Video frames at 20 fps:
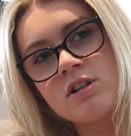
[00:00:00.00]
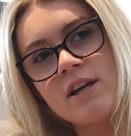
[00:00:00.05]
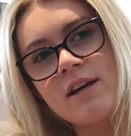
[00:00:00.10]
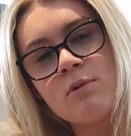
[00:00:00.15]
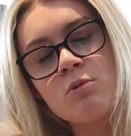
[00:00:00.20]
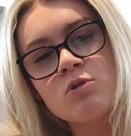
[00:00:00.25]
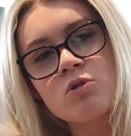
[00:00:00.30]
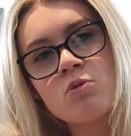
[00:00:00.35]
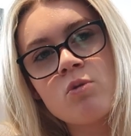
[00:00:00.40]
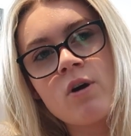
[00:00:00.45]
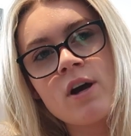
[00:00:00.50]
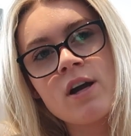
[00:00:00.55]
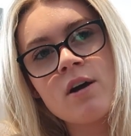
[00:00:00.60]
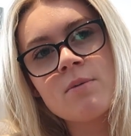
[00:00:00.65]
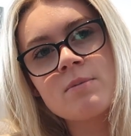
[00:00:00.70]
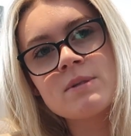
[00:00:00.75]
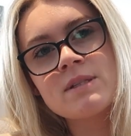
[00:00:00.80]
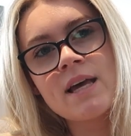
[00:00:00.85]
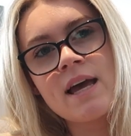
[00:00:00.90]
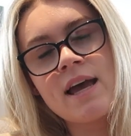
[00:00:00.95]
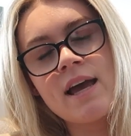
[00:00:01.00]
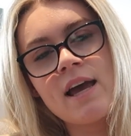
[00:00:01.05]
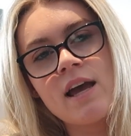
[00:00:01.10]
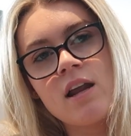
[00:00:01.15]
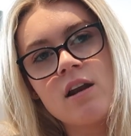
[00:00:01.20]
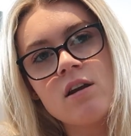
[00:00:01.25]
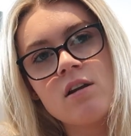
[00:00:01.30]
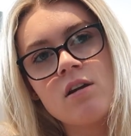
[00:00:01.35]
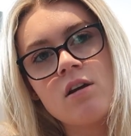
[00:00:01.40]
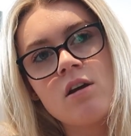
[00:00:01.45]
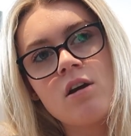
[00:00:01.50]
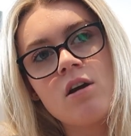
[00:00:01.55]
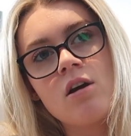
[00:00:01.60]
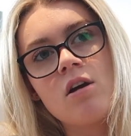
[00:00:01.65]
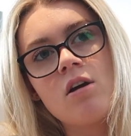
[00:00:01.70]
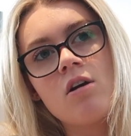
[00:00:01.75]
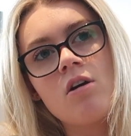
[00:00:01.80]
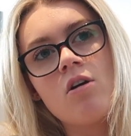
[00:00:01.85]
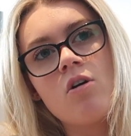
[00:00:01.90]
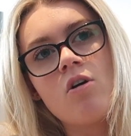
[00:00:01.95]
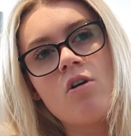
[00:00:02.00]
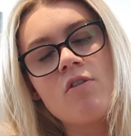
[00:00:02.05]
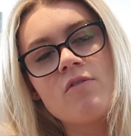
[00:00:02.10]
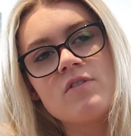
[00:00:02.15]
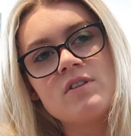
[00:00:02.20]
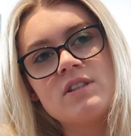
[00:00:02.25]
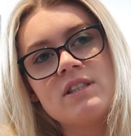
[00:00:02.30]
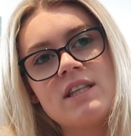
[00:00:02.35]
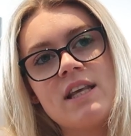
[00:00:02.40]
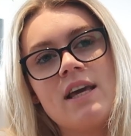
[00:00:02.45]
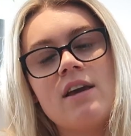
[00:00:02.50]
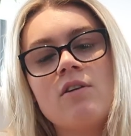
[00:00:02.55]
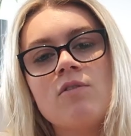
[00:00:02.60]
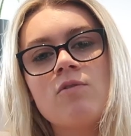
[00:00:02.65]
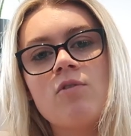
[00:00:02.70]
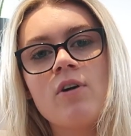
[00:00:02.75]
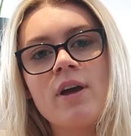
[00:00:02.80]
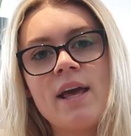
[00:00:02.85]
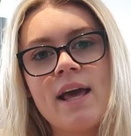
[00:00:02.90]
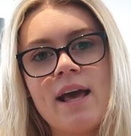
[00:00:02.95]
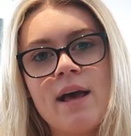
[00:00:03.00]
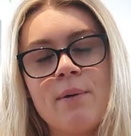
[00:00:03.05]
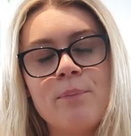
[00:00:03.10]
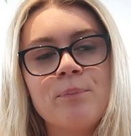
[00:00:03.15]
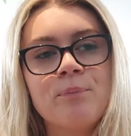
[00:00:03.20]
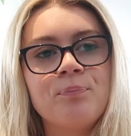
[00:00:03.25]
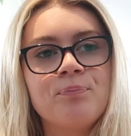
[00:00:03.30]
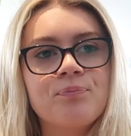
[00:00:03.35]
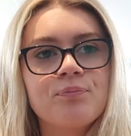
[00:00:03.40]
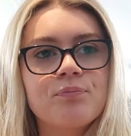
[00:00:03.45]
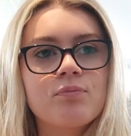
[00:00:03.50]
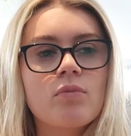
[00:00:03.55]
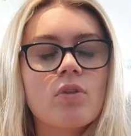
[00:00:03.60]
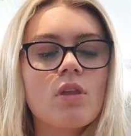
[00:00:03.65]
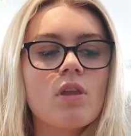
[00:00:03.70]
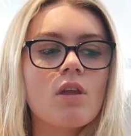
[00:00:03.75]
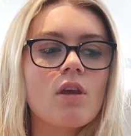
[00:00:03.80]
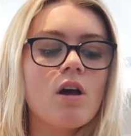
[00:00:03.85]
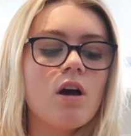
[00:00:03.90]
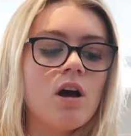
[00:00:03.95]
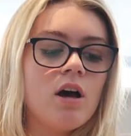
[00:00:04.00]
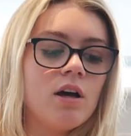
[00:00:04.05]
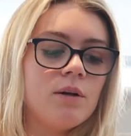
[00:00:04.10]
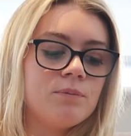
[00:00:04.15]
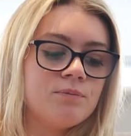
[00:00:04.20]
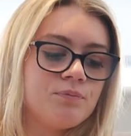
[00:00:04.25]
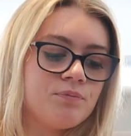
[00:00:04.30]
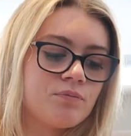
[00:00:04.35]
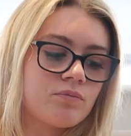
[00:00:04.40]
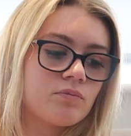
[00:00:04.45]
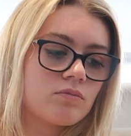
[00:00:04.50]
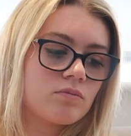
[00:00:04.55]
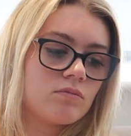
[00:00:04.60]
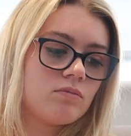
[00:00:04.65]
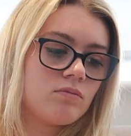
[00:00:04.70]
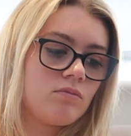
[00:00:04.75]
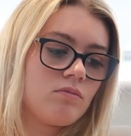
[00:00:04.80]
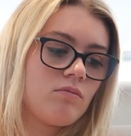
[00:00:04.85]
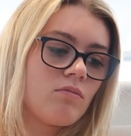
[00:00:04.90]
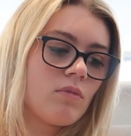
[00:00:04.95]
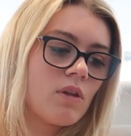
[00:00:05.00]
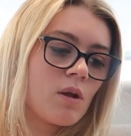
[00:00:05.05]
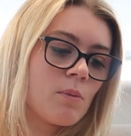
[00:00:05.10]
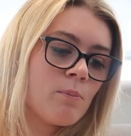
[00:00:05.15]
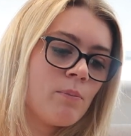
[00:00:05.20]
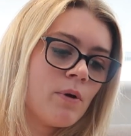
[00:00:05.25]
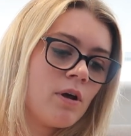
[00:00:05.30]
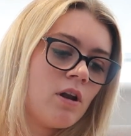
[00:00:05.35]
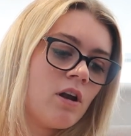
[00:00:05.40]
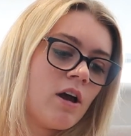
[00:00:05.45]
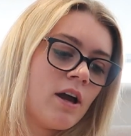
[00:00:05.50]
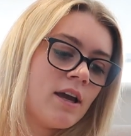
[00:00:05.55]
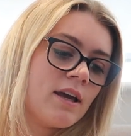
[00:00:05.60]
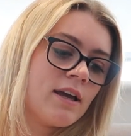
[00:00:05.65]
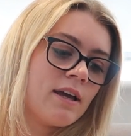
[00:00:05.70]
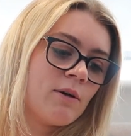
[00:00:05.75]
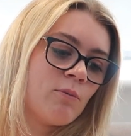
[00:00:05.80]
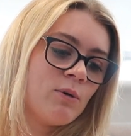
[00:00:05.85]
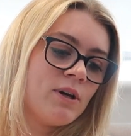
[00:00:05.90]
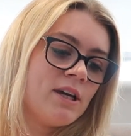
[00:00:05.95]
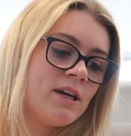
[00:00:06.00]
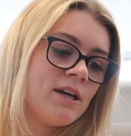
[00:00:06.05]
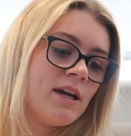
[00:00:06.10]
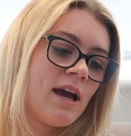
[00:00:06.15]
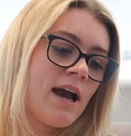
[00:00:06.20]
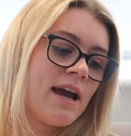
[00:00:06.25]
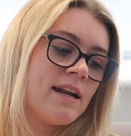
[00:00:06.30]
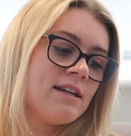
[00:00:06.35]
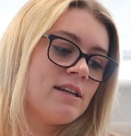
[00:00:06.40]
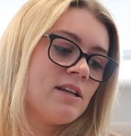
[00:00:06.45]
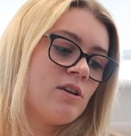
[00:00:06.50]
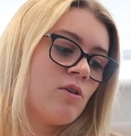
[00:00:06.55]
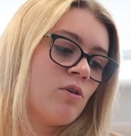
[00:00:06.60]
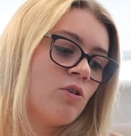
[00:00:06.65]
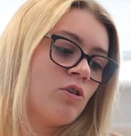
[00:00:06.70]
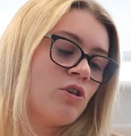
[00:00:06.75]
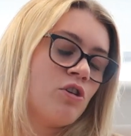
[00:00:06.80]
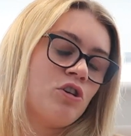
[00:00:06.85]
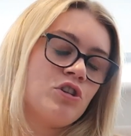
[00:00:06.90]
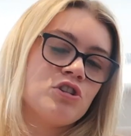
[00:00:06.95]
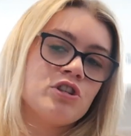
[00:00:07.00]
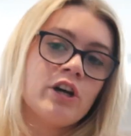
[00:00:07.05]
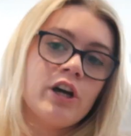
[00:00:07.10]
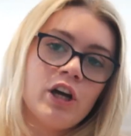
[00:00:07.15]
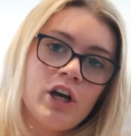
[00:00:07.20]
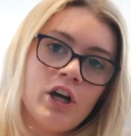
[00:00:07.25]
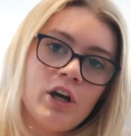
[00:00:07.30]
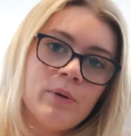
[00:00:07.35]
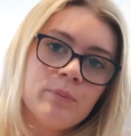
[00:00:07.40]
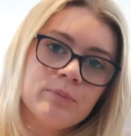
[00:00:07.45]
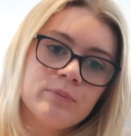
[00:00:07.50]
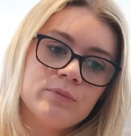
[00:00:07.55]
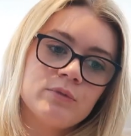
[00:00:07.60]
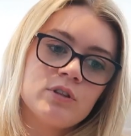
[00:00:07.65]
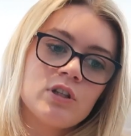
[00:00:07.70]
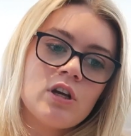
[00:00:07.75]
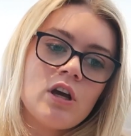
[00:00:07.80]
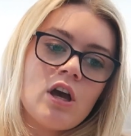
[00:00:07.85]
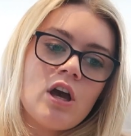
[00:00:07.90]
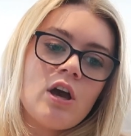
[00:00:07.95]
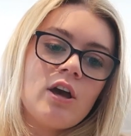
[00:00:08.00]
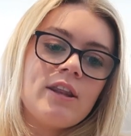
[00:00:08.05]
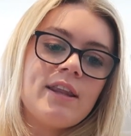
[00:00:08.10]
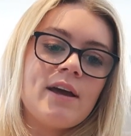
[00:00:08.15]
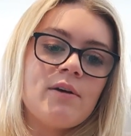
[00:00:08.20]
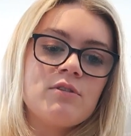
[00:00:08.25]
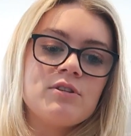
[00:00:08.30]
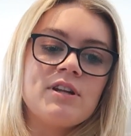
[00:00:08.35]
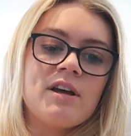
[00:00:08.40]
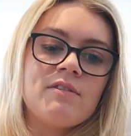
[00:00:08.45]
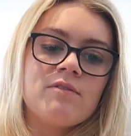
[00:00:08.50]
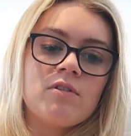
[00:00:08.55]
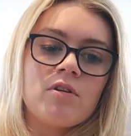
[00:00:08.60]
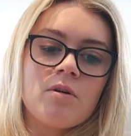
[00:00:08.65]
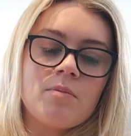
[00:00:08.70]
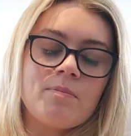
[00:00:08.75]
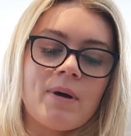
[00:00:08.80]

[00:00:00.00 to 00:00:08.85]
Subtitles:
It was quite upsetting, obviously, for him. But like we ended on good terms. There was never a